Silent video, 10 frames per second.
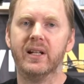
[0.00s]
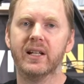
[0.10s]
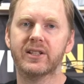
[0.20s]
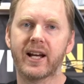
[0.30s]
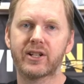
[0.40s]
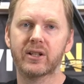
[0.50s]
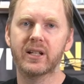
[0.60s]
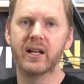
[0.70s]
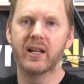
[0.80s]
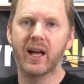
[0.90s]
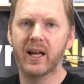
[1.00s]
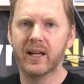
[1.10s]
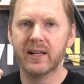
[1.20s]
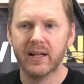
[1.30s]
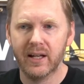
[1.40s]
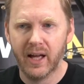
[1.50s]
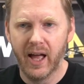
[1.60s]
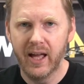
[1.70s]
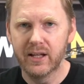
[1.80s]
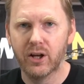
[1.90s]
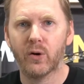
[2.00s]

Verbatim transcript: It's actually a, a hey,